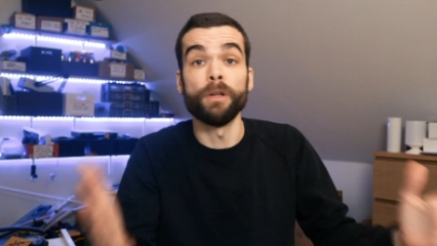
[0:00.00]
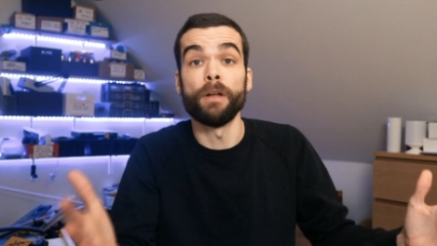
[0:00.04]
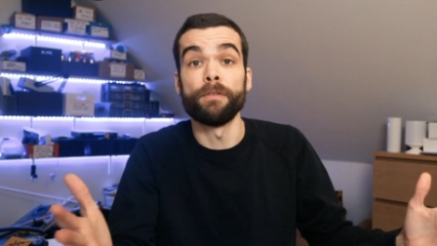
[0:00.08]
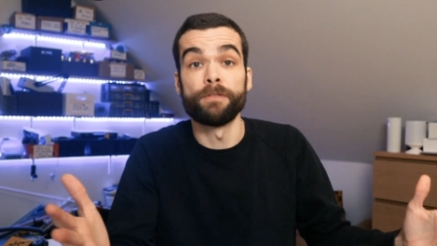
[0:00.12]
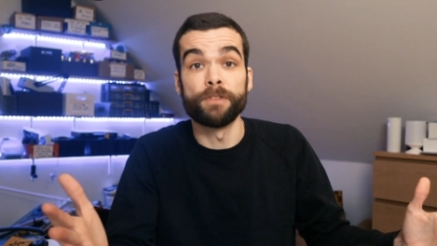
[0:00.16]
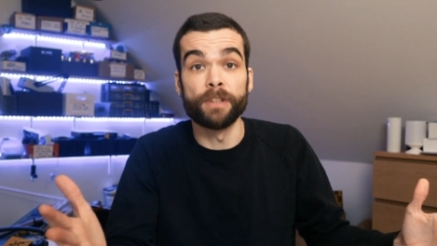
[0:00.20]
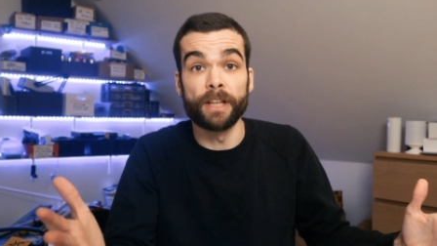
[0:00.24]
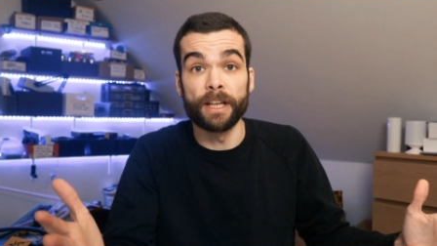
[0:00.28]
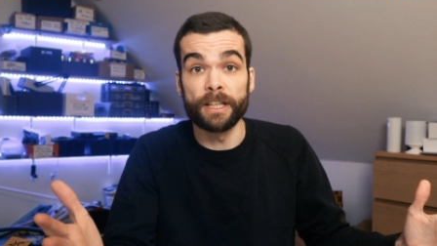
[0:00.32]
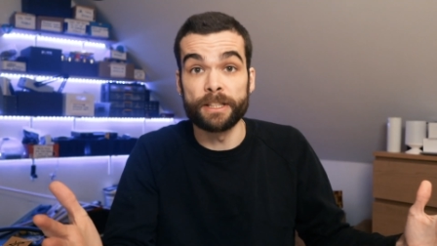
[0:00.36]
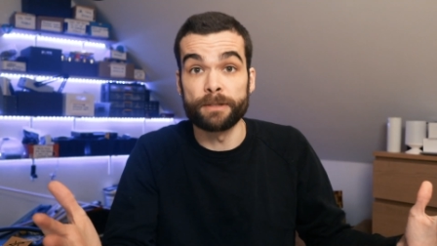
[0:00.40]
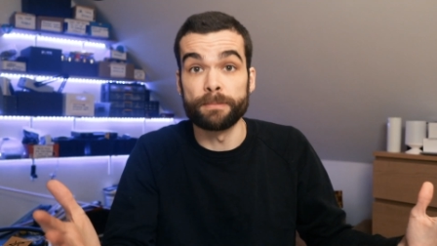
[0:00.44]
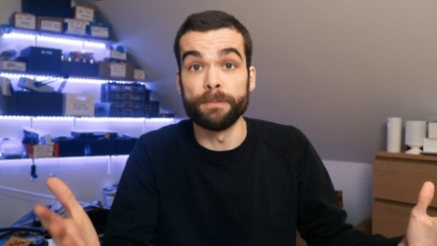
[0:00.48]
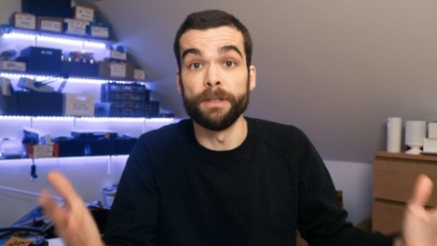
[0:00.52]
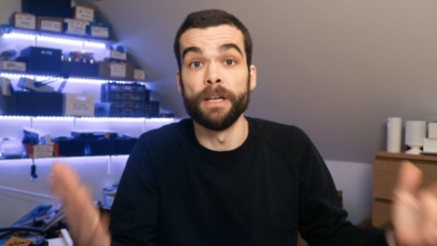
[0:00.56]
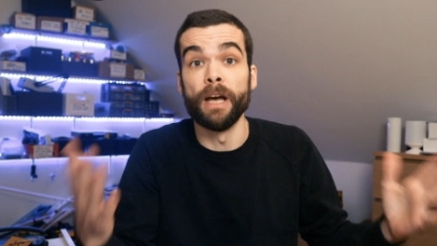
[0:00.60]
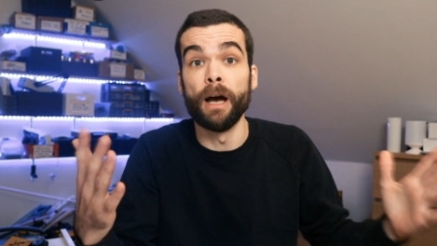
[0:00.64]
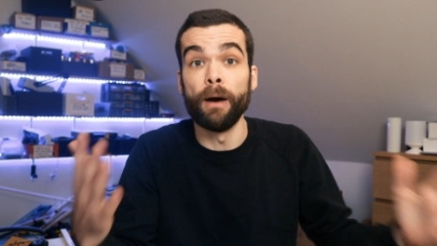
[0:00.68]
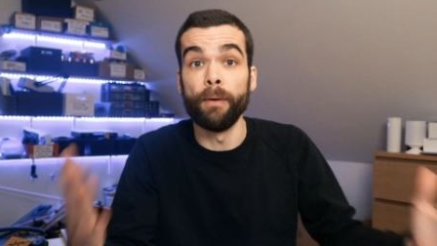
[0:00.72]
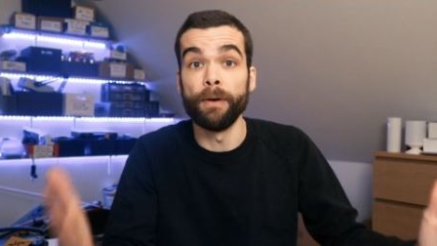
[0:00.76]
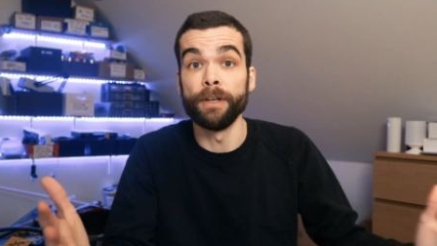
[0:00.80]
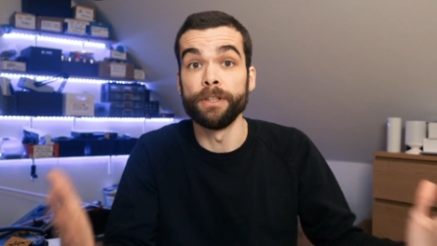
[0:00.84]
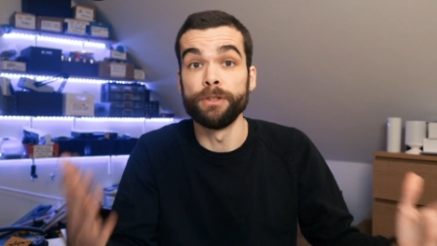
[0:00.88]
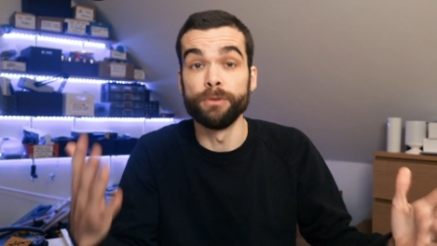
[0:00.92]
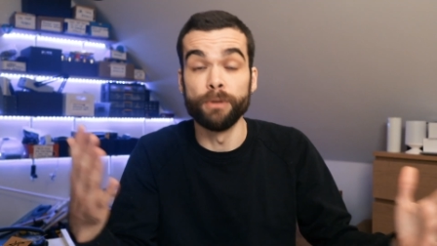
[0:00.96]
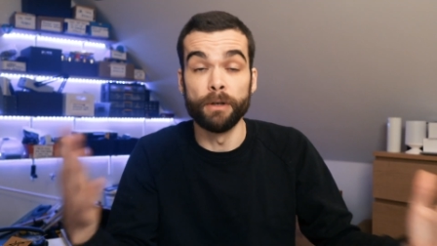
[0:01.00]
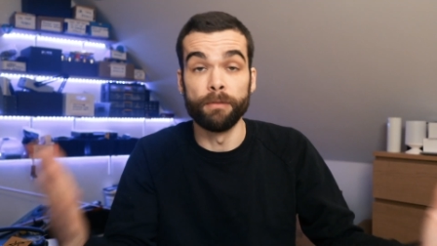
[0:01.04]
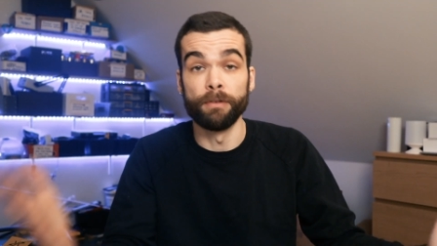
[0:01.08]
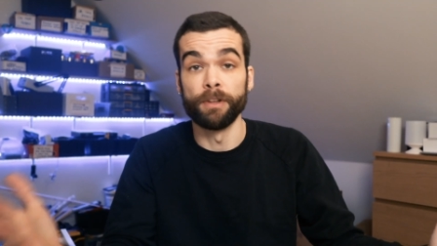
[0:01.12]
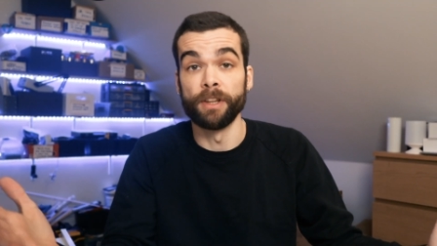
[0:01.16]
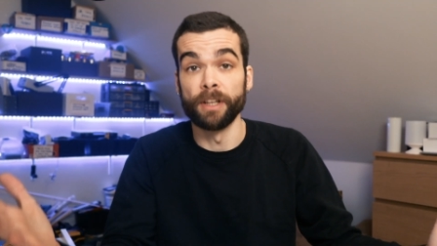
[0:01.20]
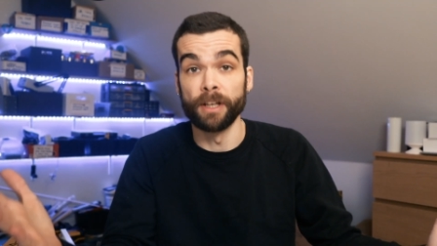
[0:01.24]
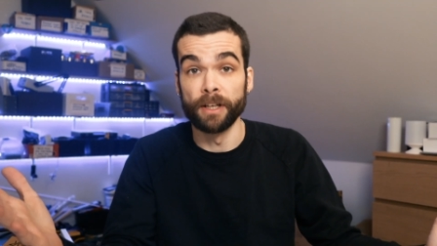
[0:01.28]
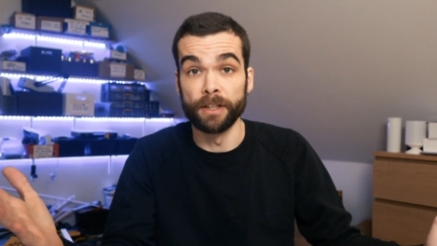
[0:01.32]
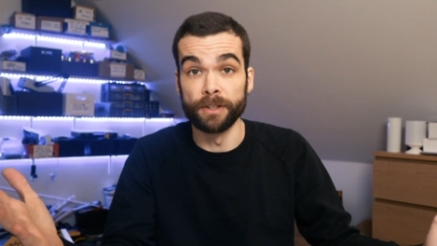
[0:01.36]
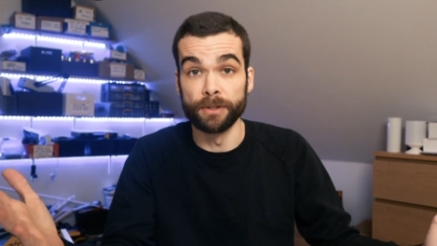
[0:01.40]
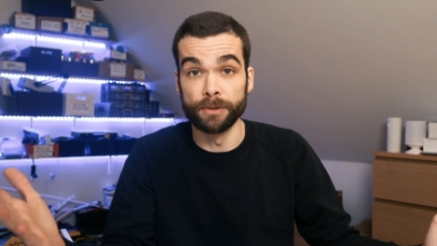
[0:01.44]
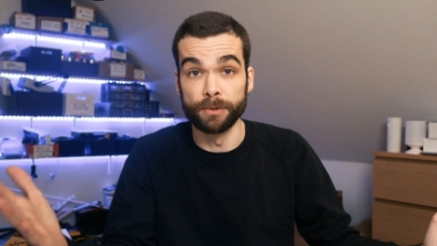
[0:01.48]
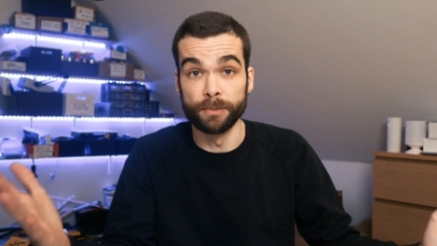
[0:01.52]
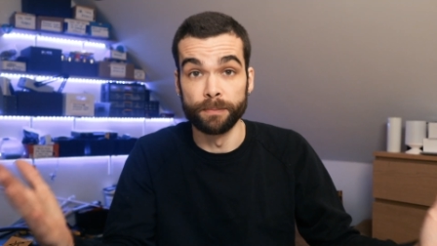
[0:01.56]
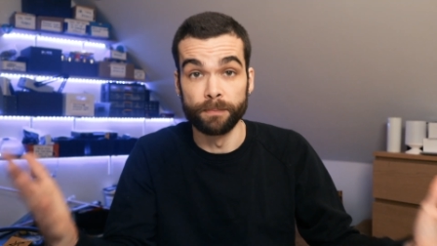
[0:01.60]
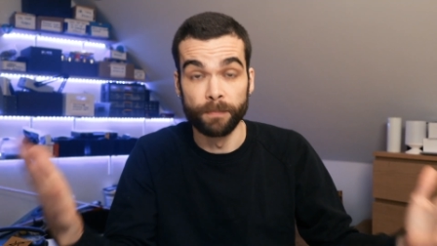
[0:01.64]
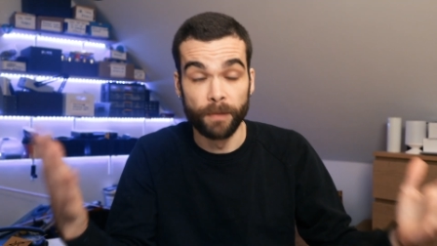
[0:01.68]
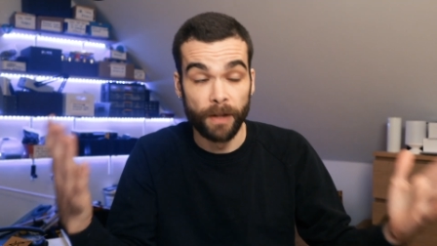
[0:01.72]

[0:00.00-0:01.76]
often ask me how I do everything I do.